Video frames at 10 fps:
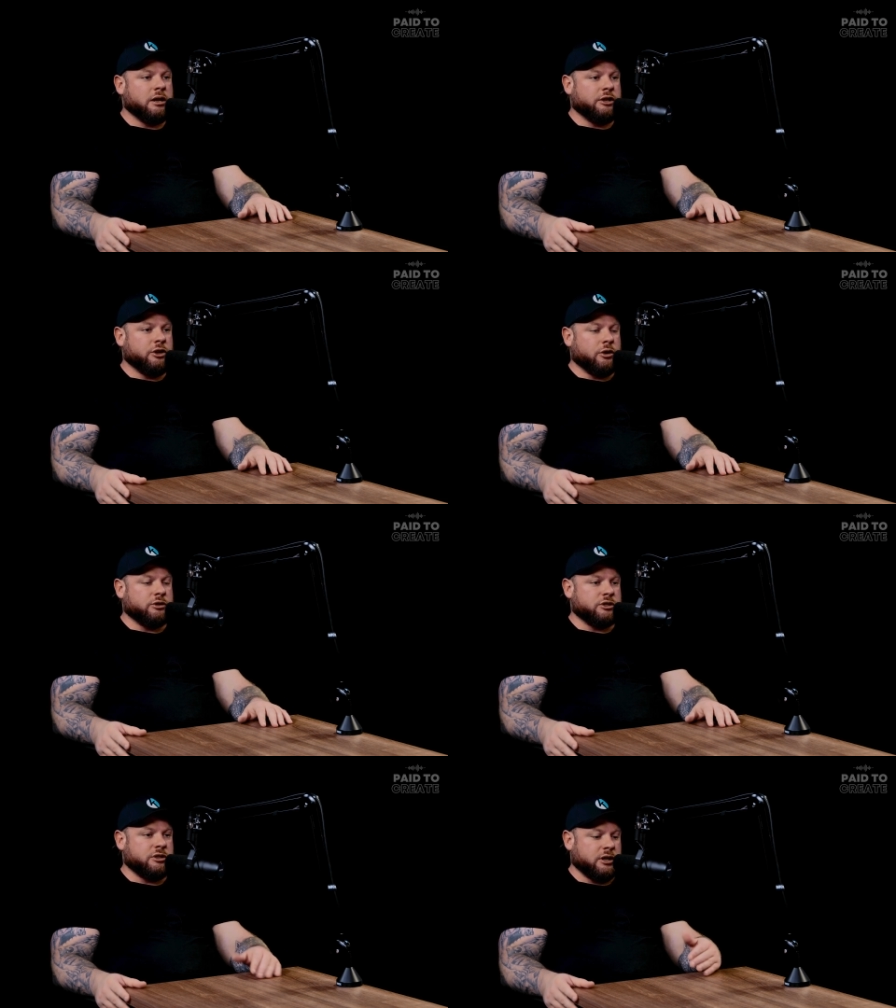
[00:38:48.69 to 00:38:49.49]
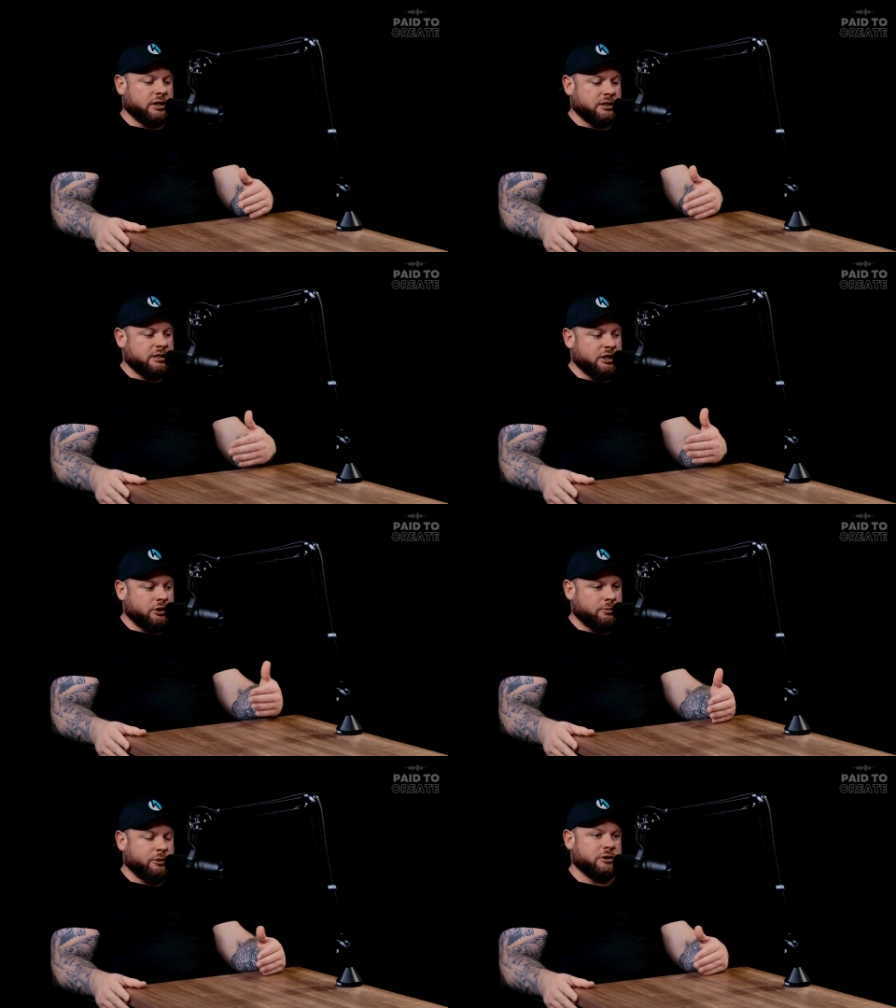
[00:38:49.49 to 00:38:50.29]
you know just to continue
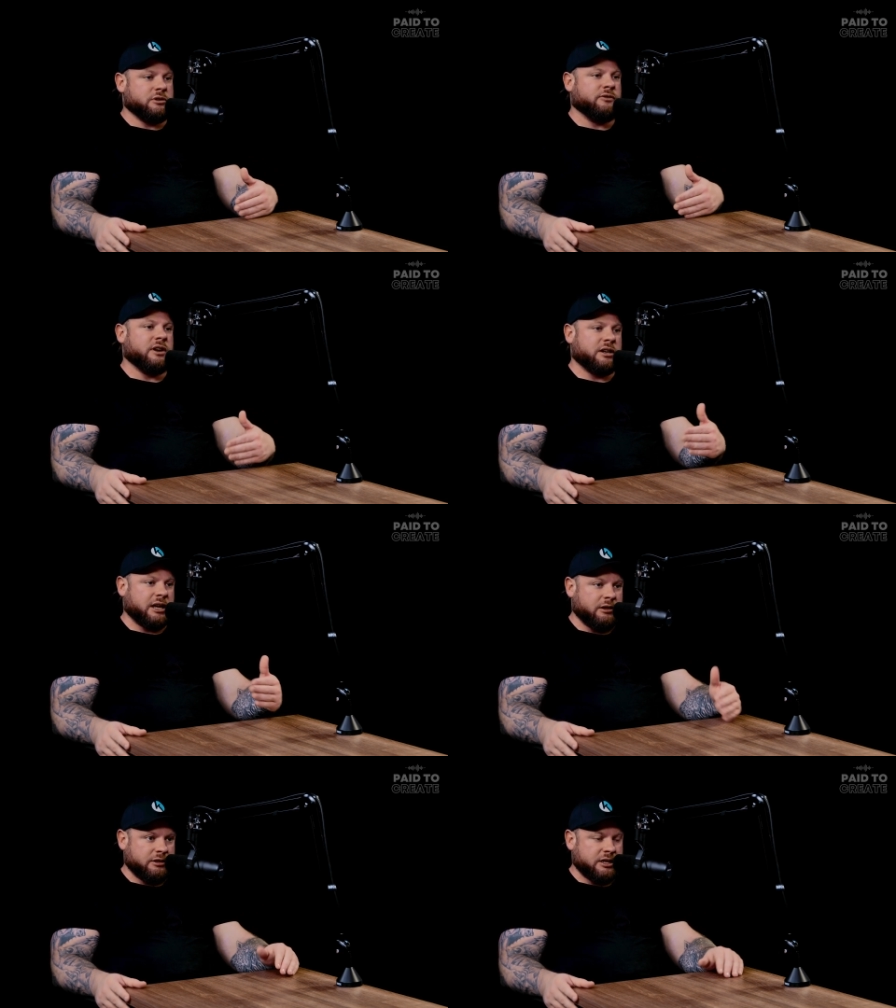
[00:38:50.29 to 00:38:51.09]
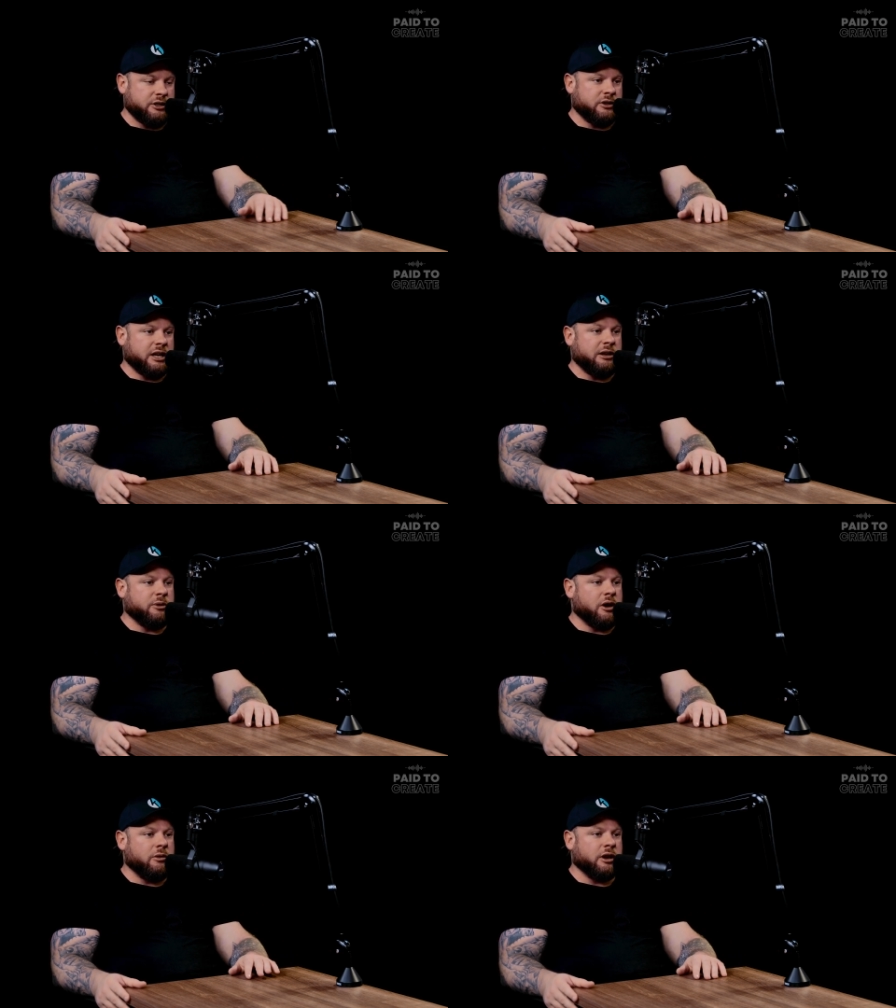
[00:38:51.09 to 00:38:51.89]
to persevere to continue to keep
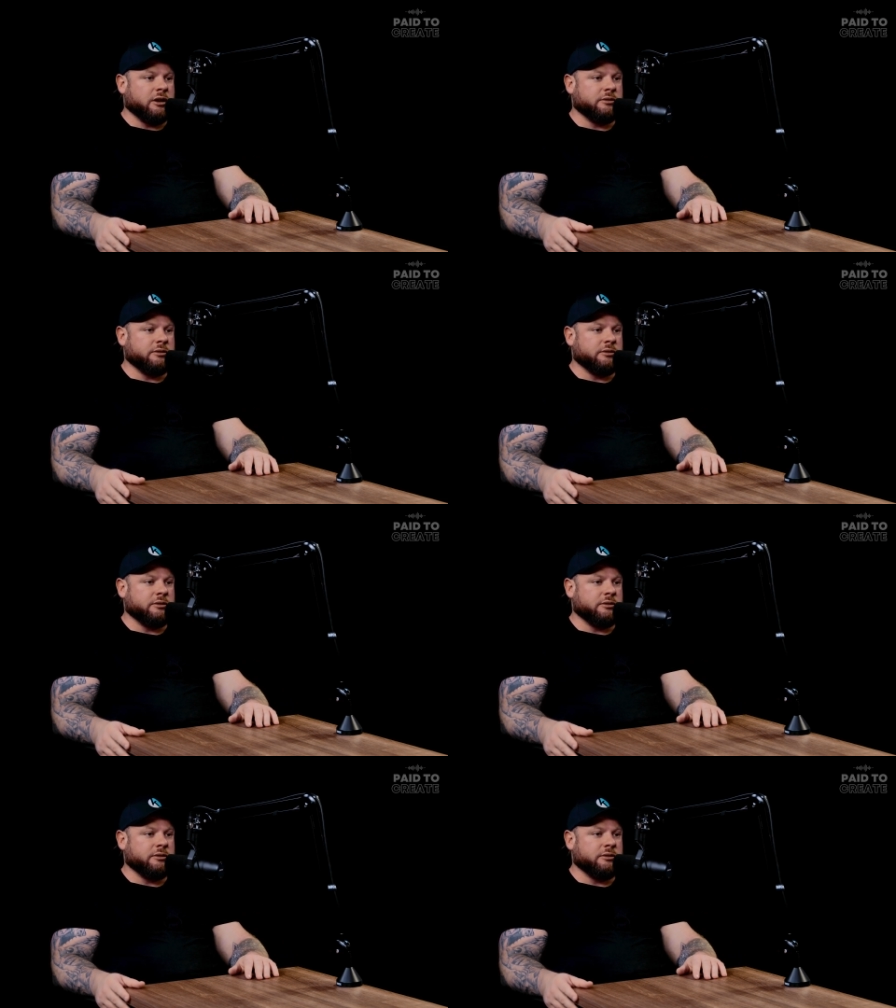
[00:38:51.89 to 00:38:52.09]
going